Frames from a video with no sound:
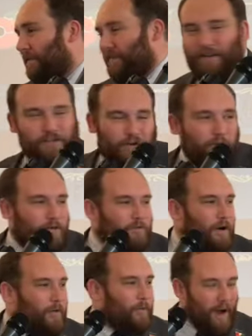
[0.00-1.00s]
There's
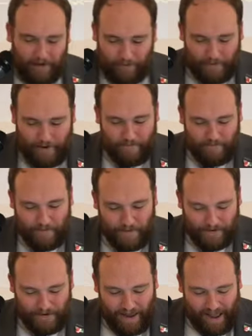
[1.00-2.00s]
no wiggle room,
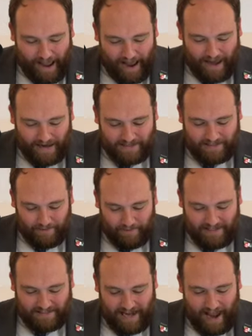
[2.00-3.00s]
as
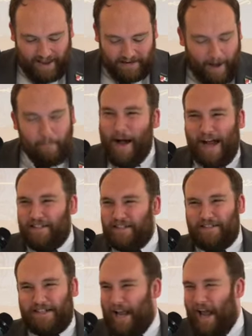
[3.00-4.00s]
we said. And my
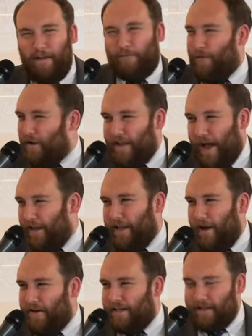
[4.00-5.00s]
kid found that
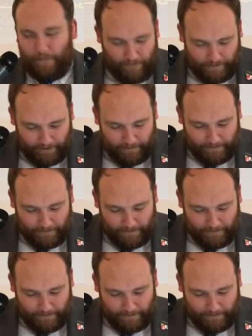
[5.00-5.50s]
hilariously funny.